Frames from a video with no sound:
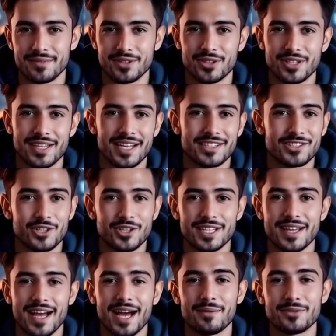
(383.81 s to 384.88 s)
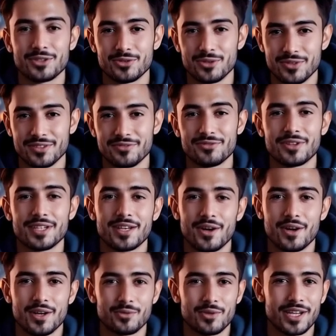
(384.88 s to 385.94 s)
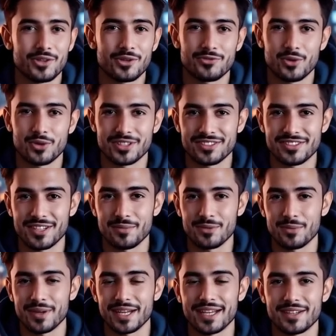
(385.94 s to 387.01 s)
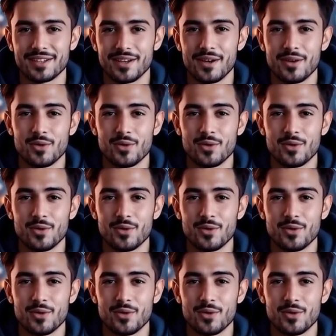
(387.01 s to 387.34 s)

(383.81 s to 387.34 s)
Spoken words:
You can get started absolutely free on a RenderForest subdomain